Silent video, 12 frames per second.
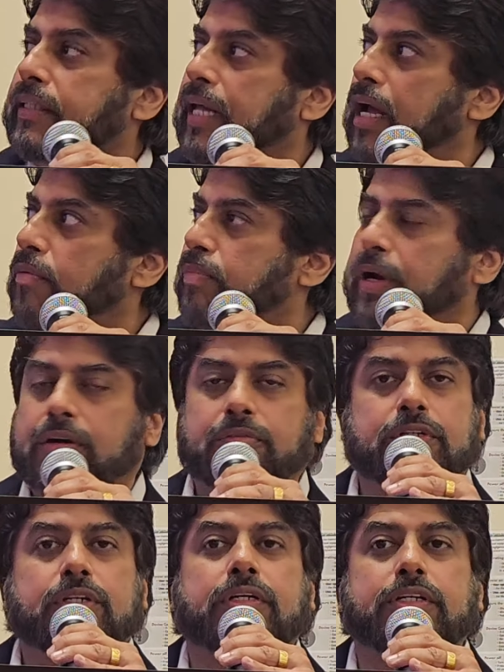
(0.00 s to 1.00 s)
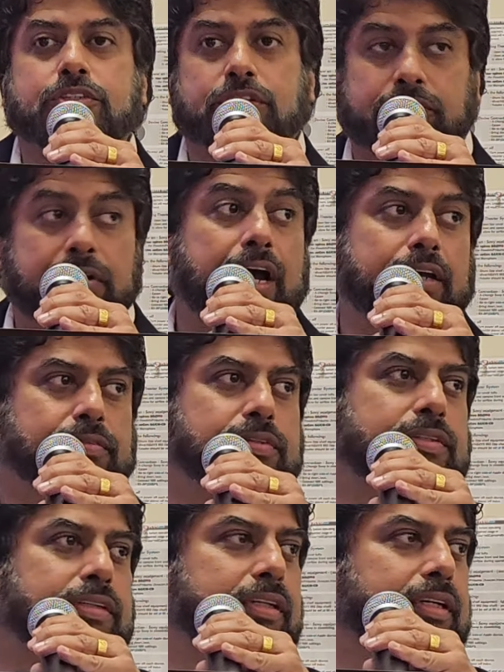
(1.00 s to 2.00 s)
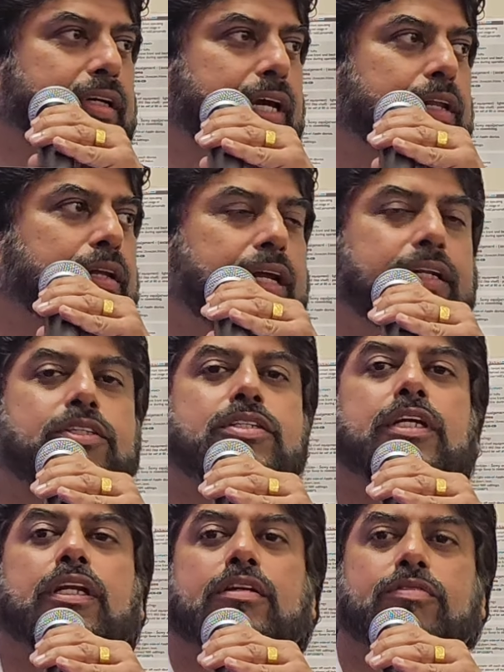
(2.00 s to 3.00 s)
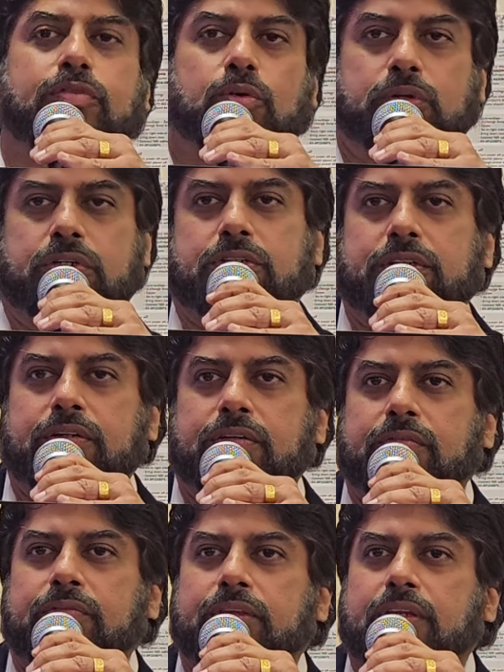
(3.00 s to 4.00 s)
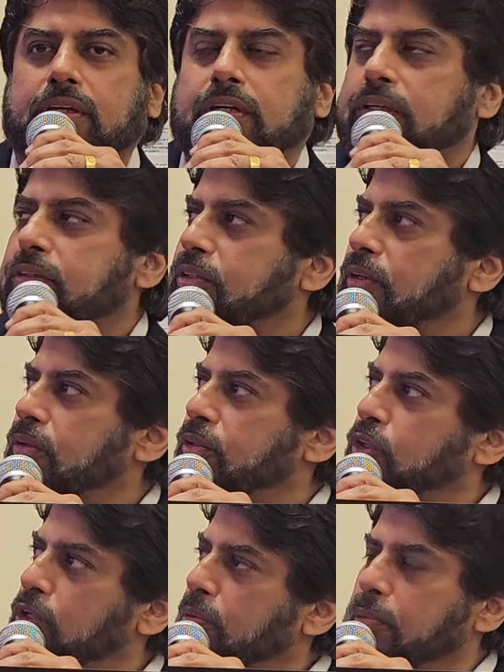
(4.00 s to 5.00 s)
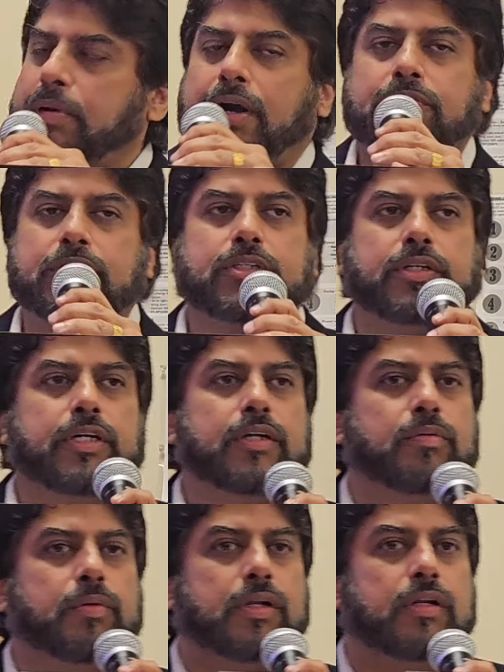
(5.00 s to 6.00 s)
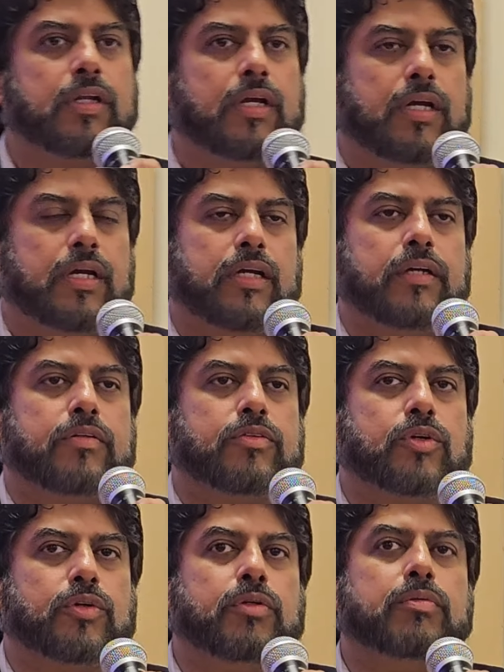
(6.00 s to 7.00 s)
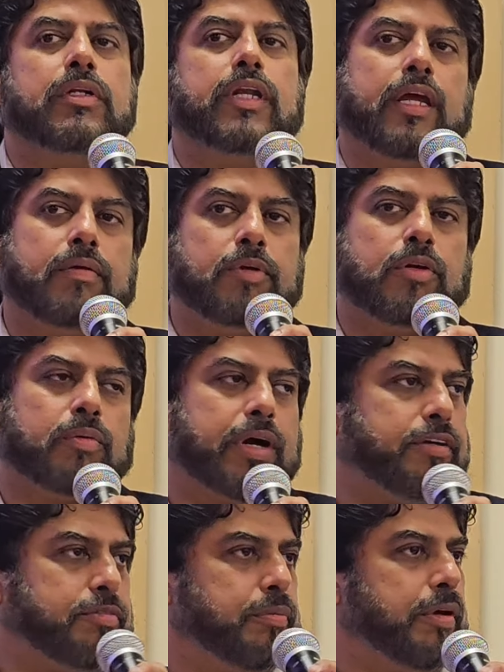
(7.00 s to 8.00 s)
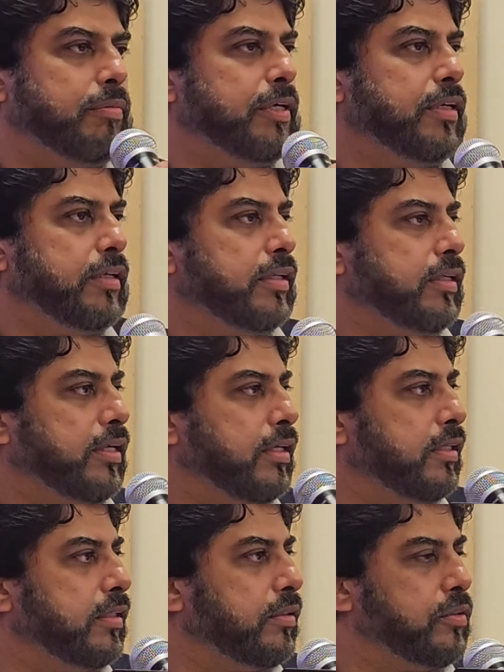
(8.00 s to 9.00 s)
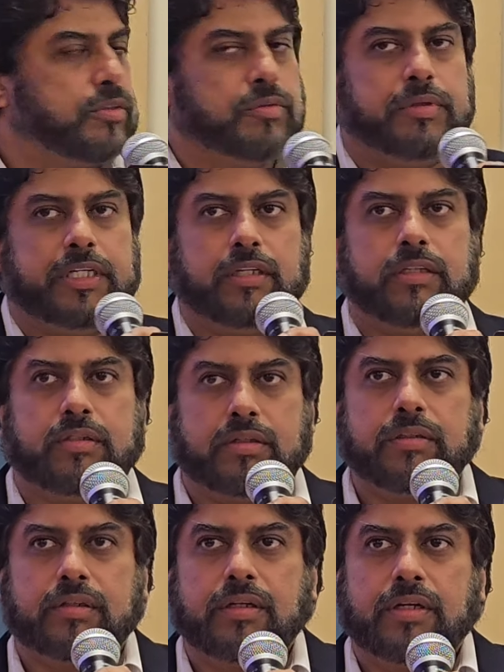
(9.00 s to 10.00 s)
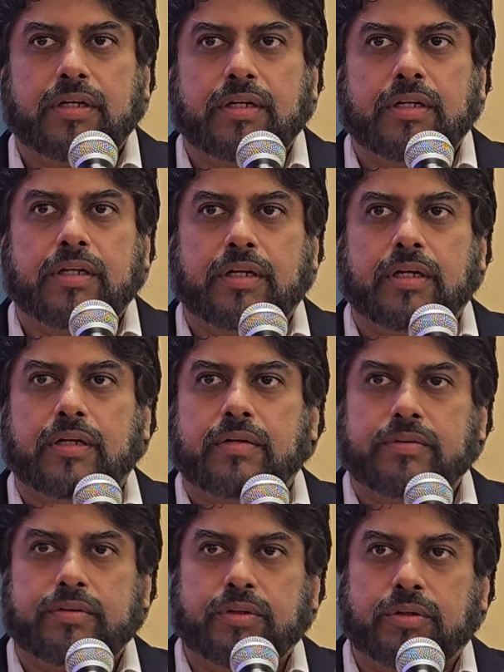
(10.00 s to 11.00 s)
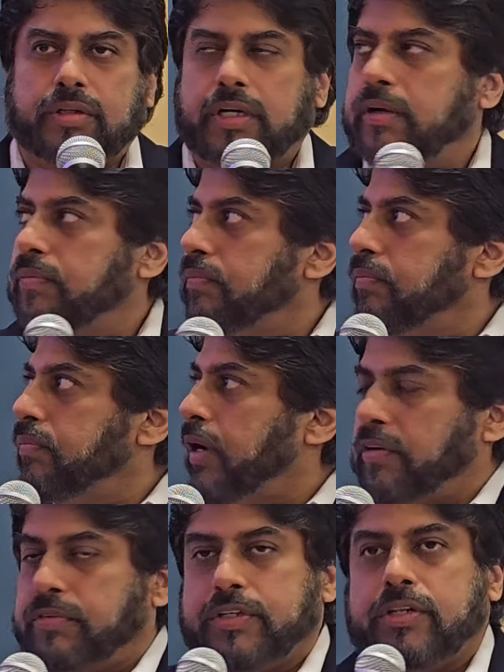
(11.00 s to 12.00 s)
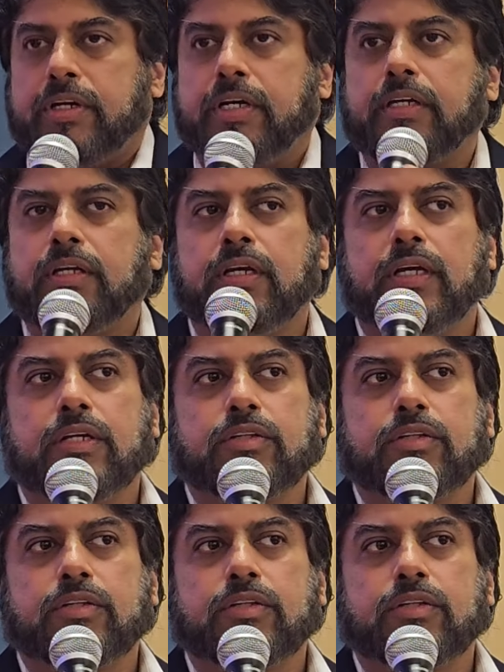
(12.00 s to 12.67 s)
That power of attorney survives. And it's still in force. So a durable power of attorney will name your wife maybe to be your power of attorney.